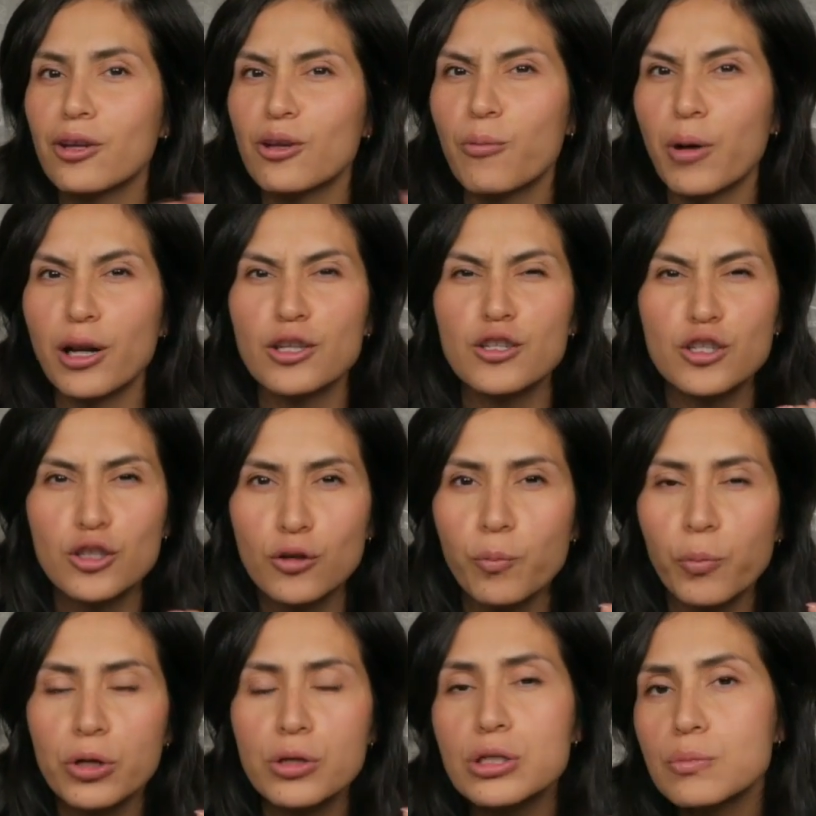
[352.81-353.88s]
You want a
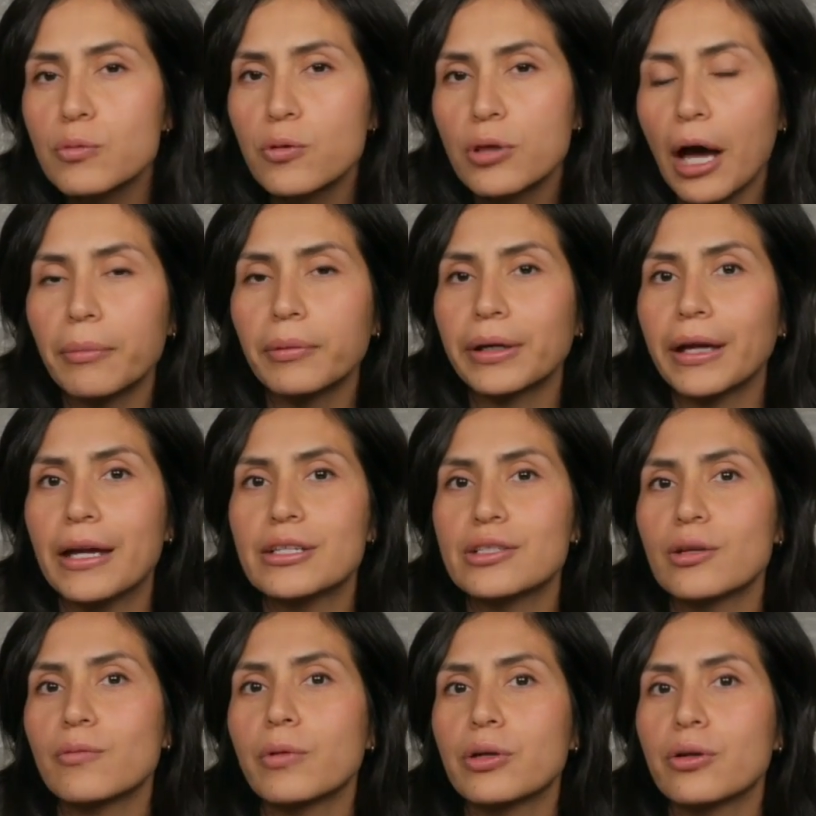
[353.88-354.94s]
super smooth
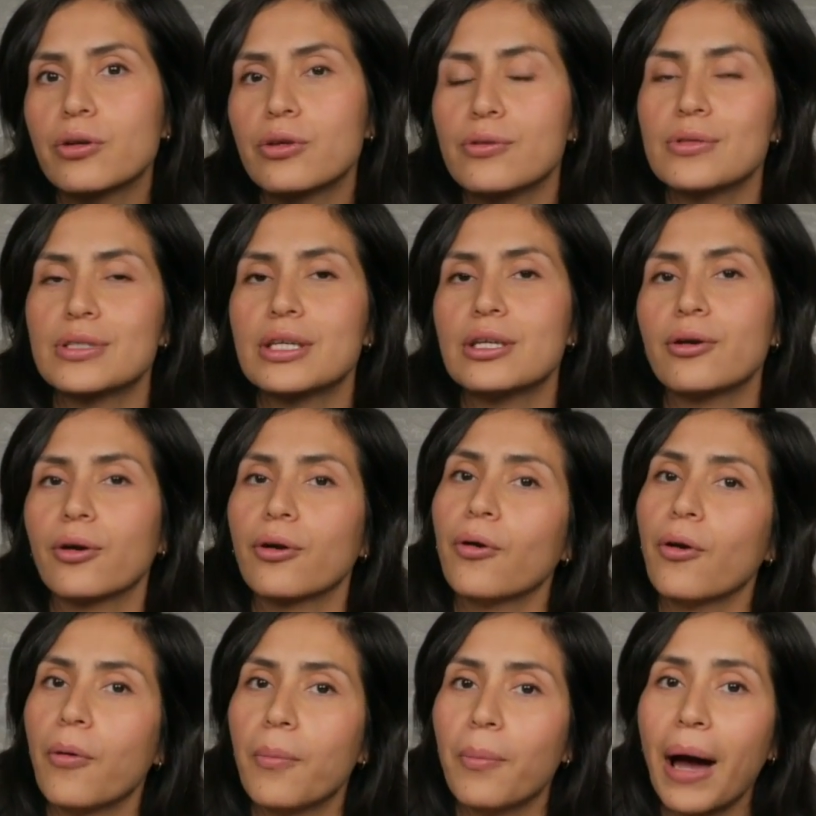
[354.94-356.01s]
application when you're using your
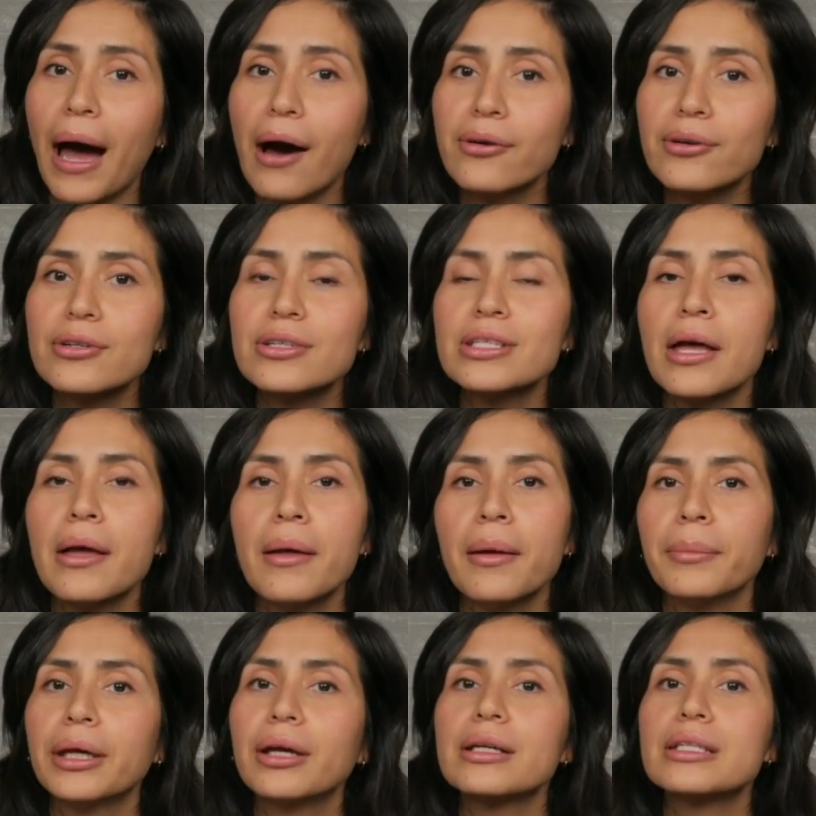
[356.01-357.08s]
chrome powders,
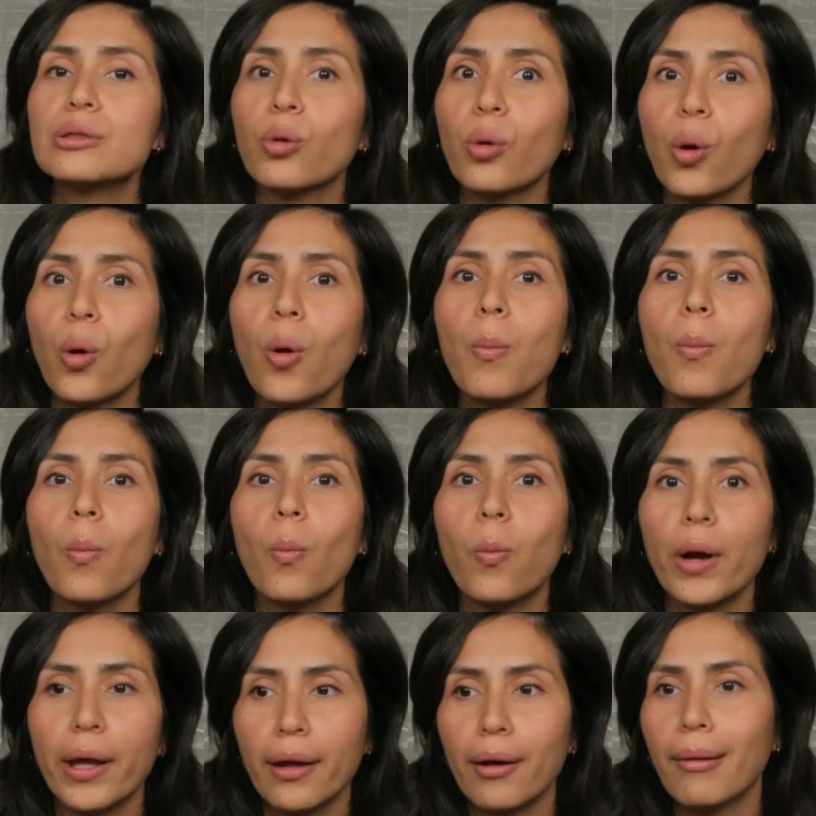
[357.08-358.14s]
because chrome
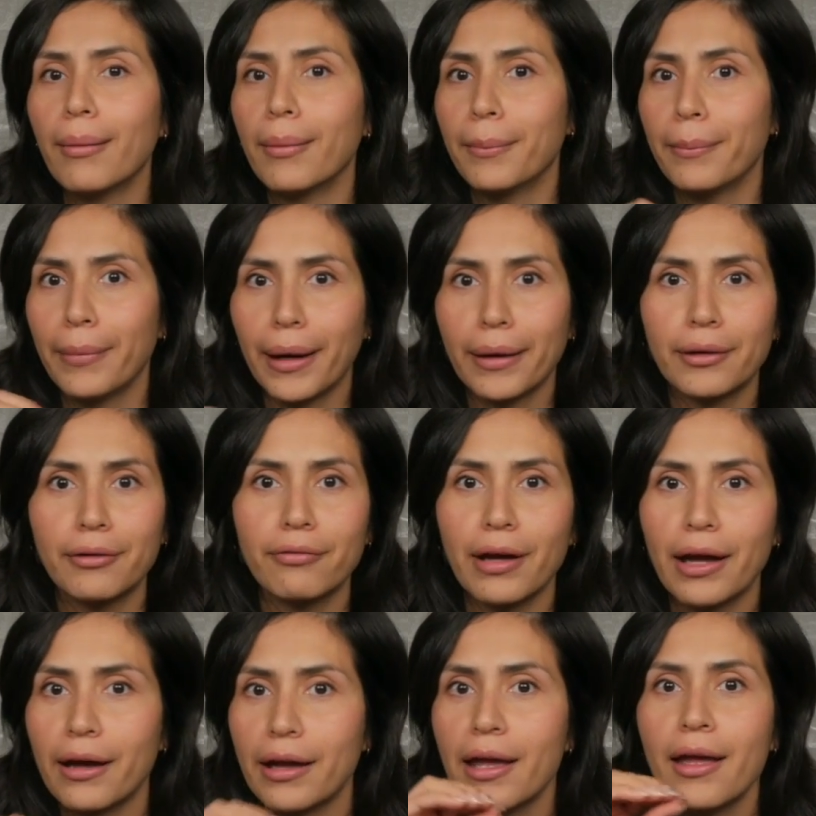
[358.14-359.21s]
will
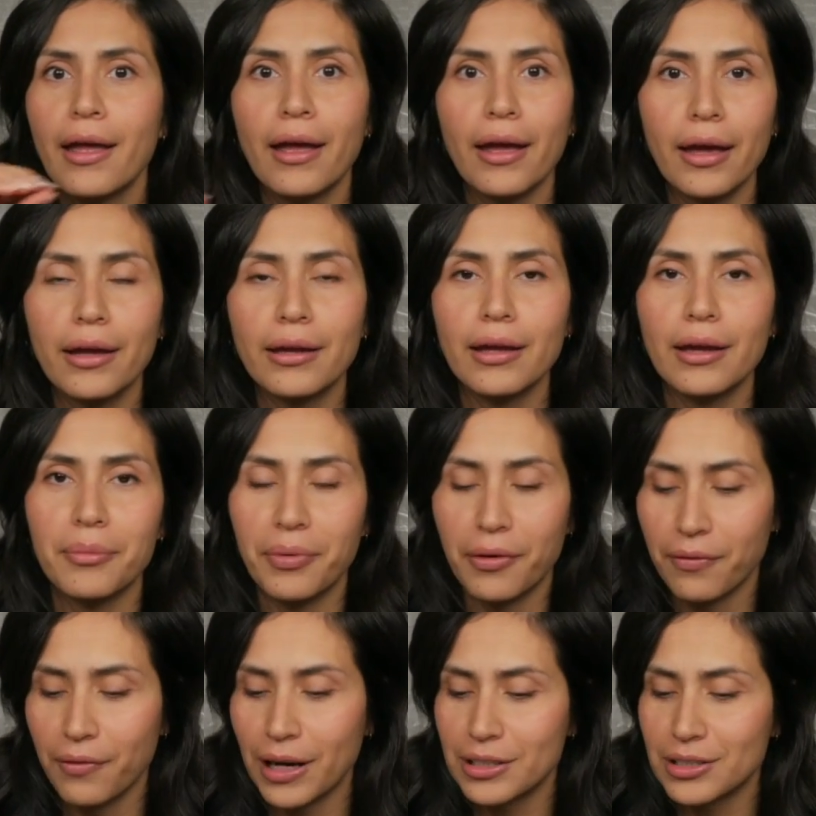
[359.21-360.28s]
magnify any
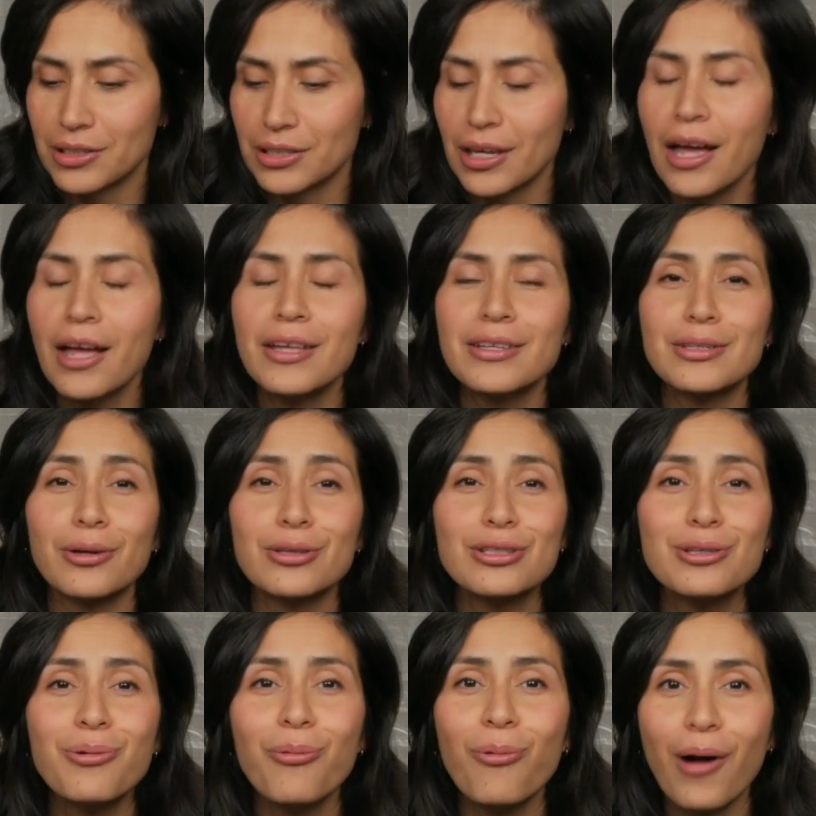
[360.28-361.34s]
imperfections. So
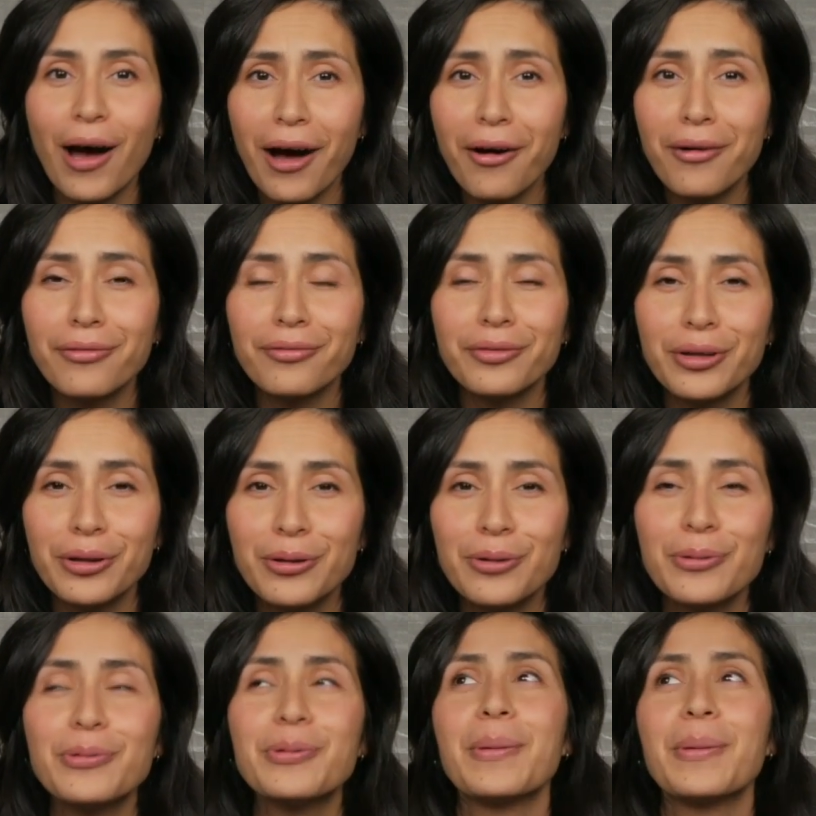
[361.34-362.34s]
12 new